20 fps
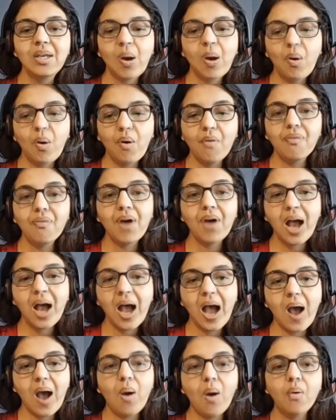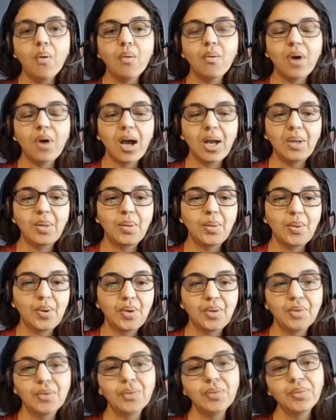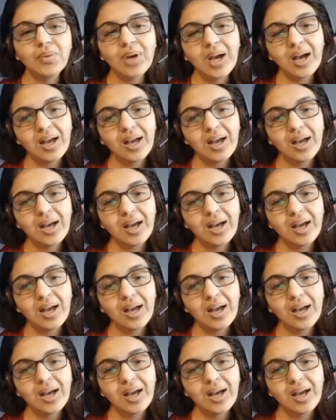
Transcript: of how are you going to